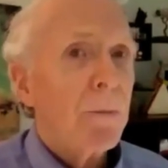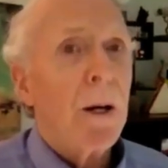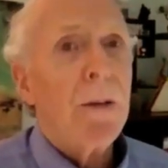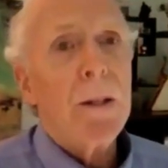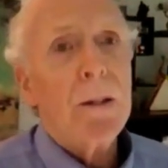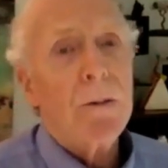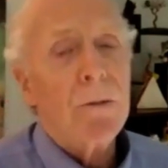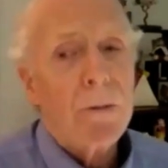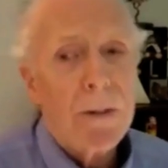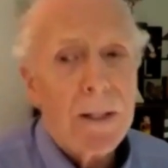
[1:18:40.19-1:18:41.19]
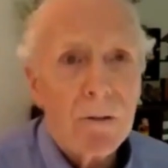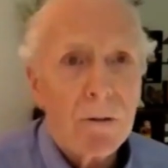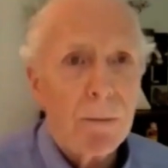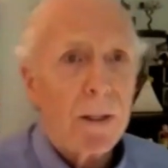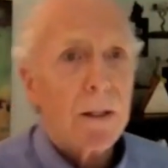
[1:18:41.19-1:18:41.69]
That's where I think
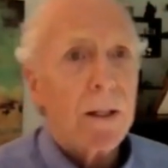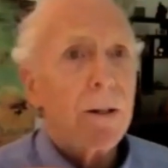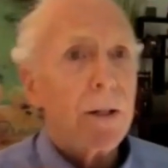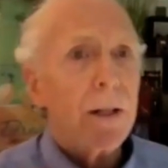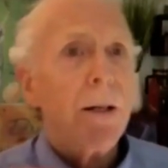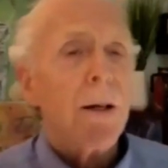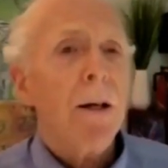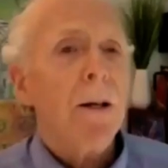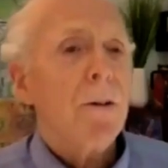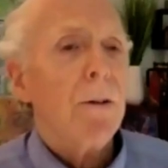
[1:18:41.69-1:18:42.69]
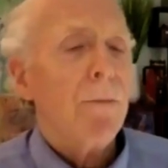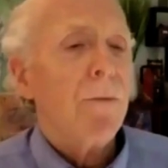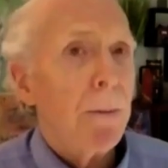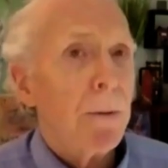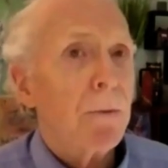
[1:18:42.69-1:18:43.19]
needs to be clarity
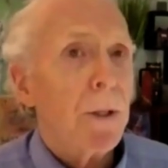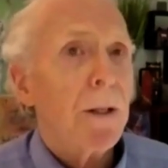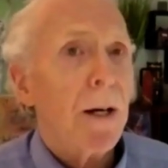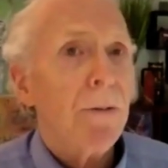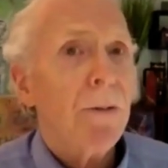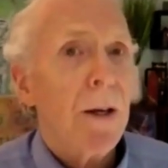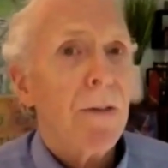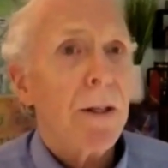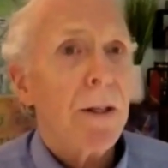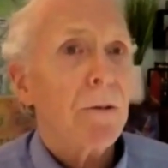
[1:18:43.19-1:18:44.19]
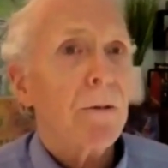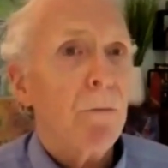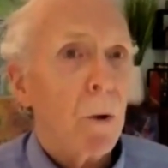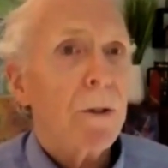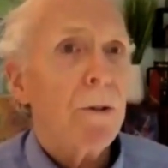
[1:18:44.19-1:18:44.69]
to get people to realize that
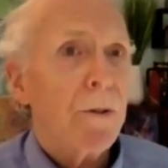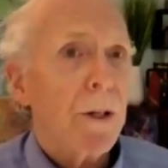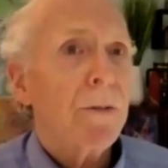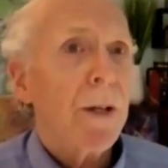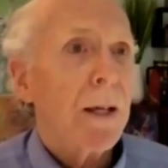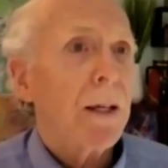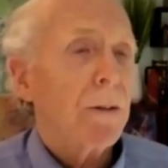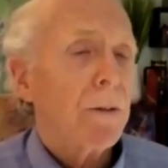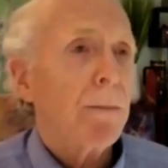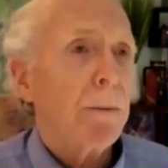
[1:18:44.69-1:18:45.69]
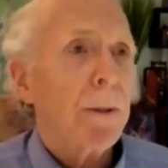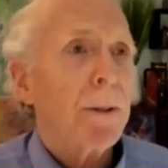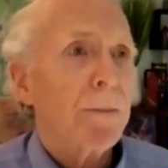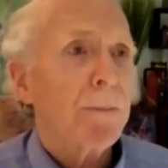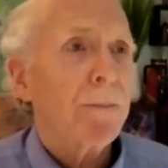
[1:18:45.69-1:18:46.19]
there's more to just taking the
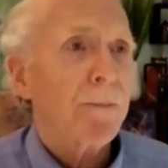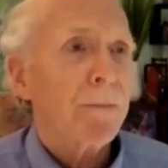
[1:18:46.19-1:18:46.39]
supplement.